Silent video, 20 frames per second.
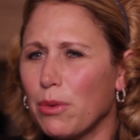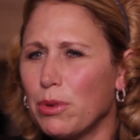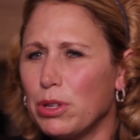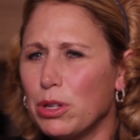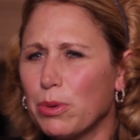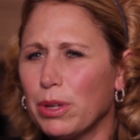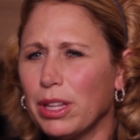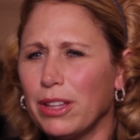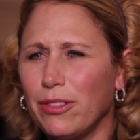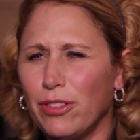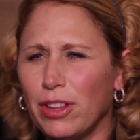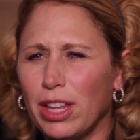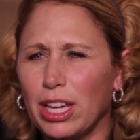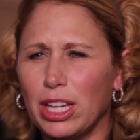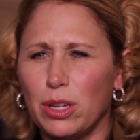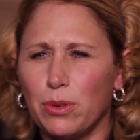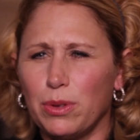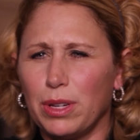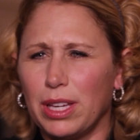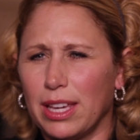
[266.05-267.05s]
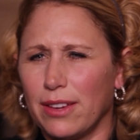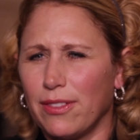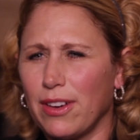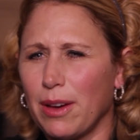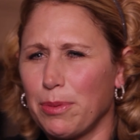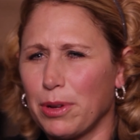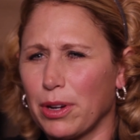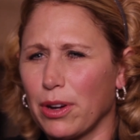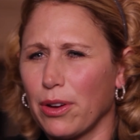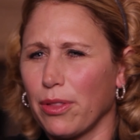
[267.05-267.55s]
when you really feel like you would give
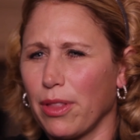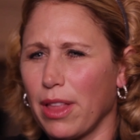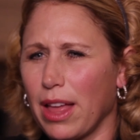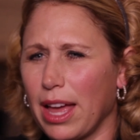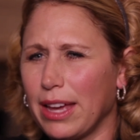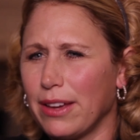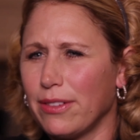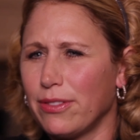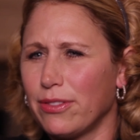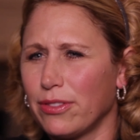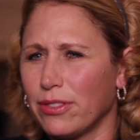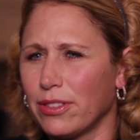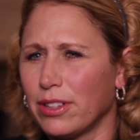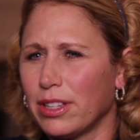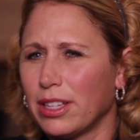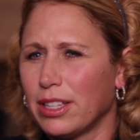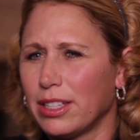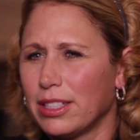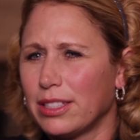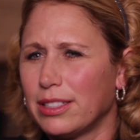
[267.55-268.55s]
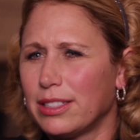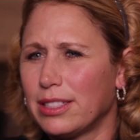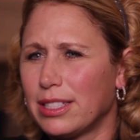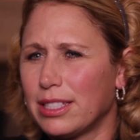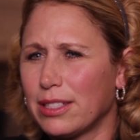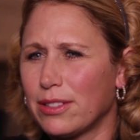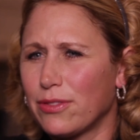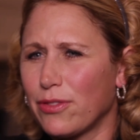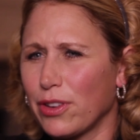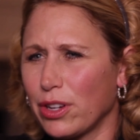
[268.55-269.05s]
up your own life
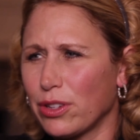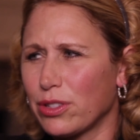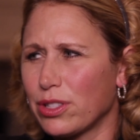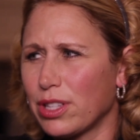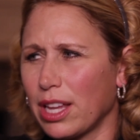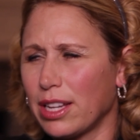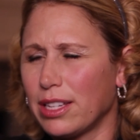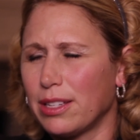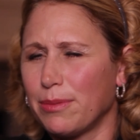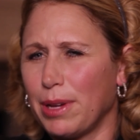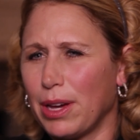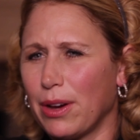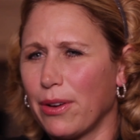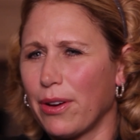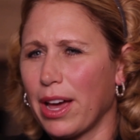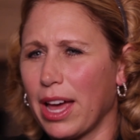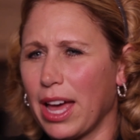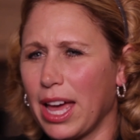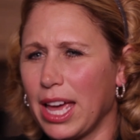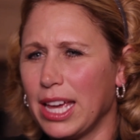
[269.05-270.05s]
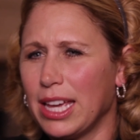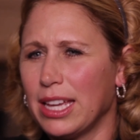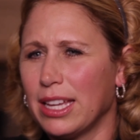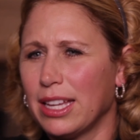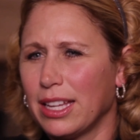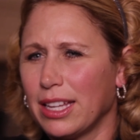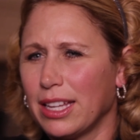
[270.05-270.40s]
just for your son to be okay,